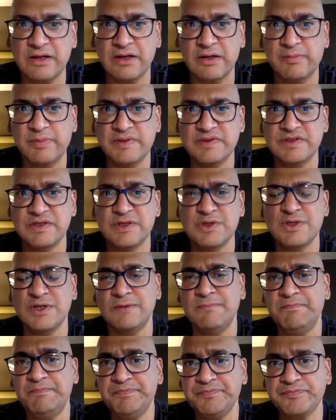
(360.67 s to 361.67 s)
on a
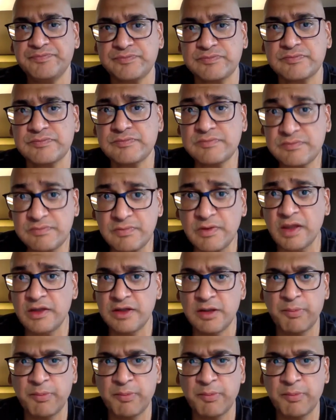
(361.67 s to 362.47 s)
position, you